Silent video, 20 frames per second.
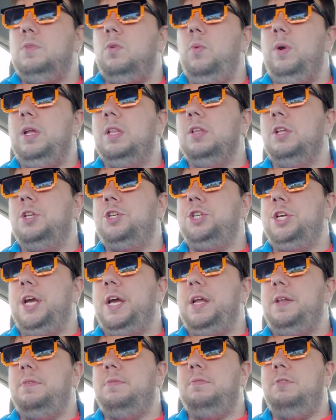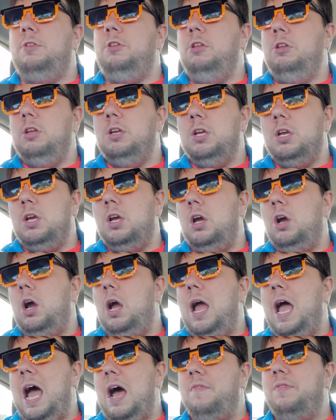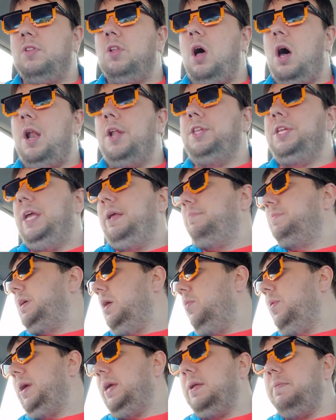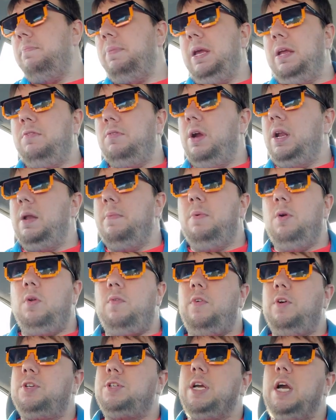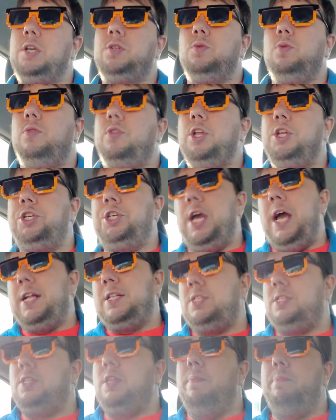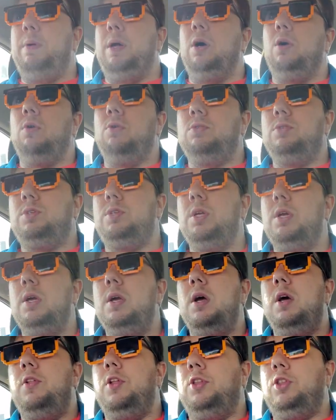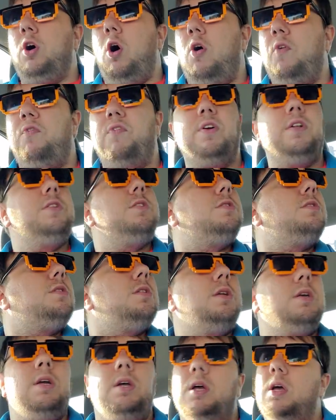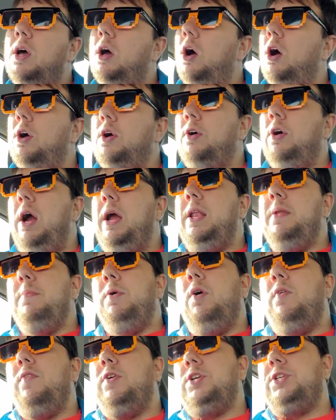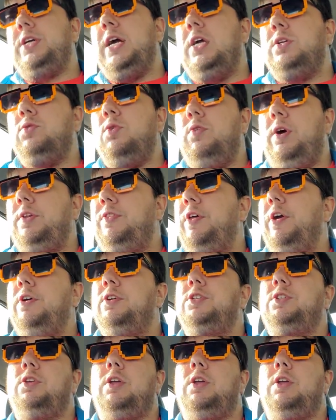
We legit have a lot of teams that we can beat right in the middle of our schedule. The Jets, the Bills, the Dolphins are right in the middle of our schedule right there. It's